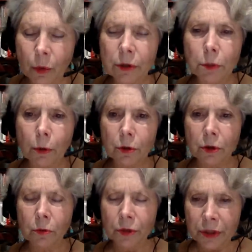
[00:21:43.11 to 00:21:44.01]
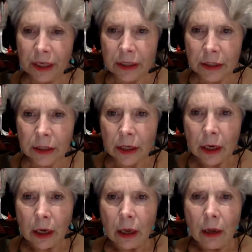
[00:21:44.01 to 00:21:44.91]
We're supposed to resist
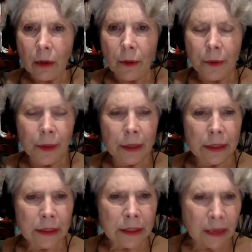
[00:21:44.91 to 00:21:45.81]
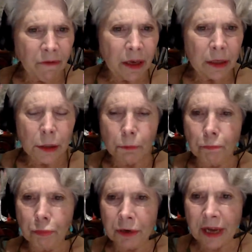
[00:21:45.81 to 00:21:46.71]
the lascivious
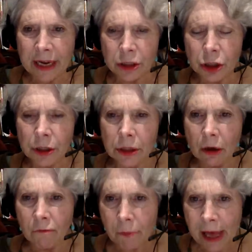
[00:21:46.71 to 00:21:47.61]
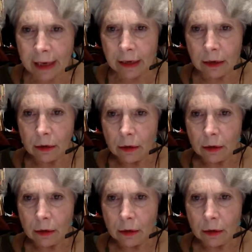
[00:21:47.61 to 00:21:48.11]
predations of men